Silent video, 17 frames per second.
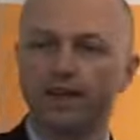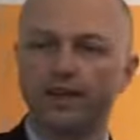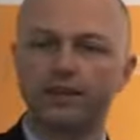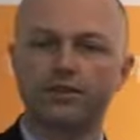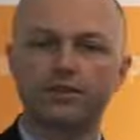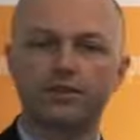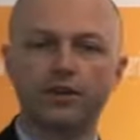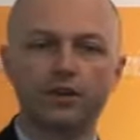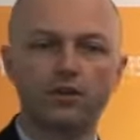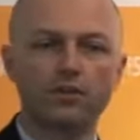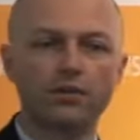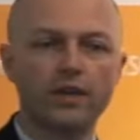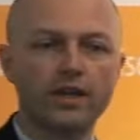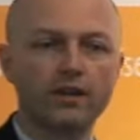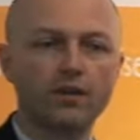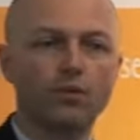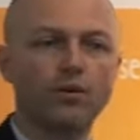And so
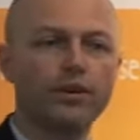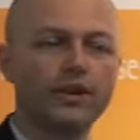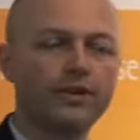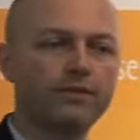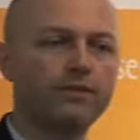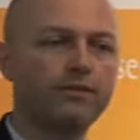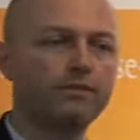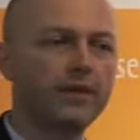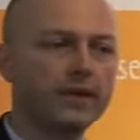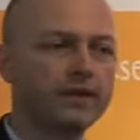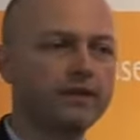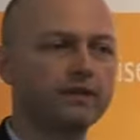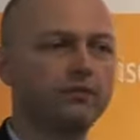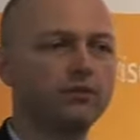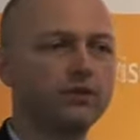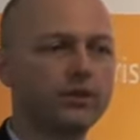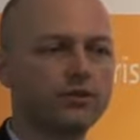when they make
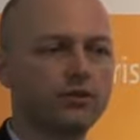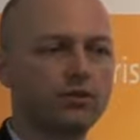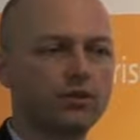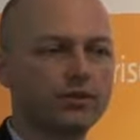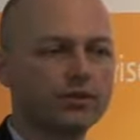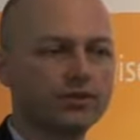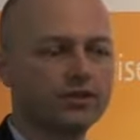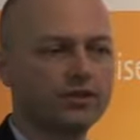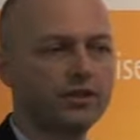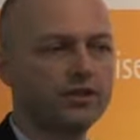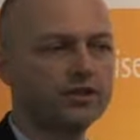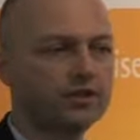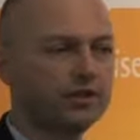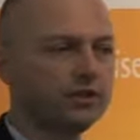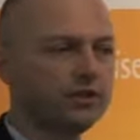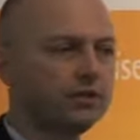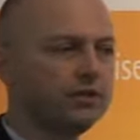the resource
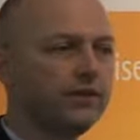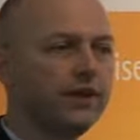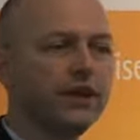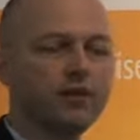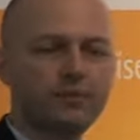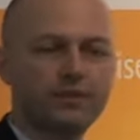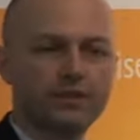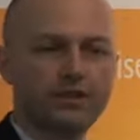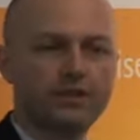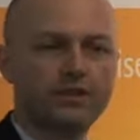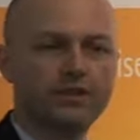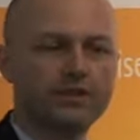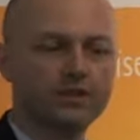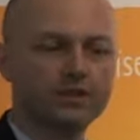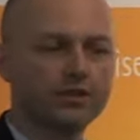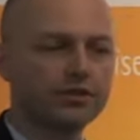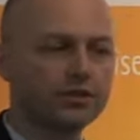decisions and development
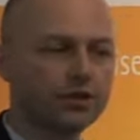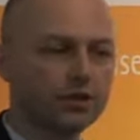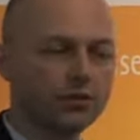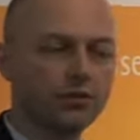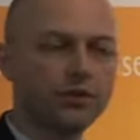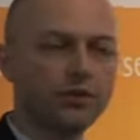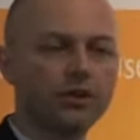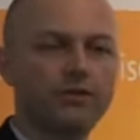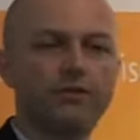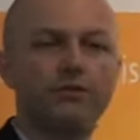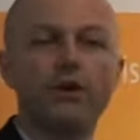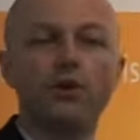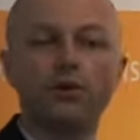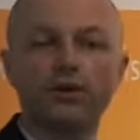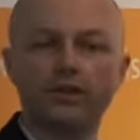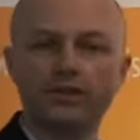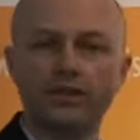decisions, they're really
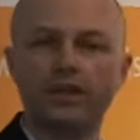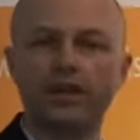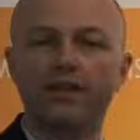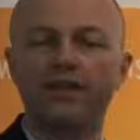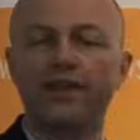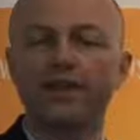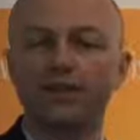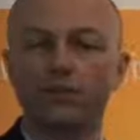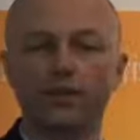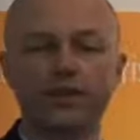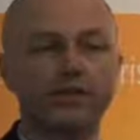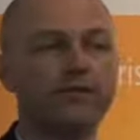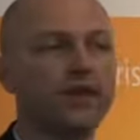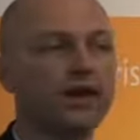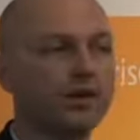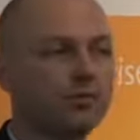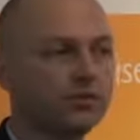focusing on that
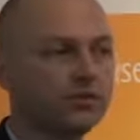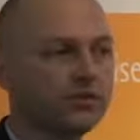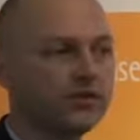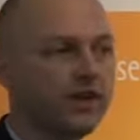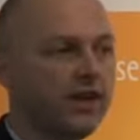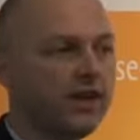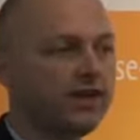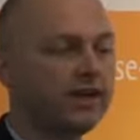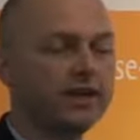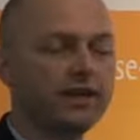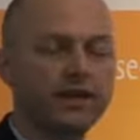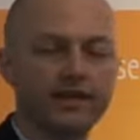25%.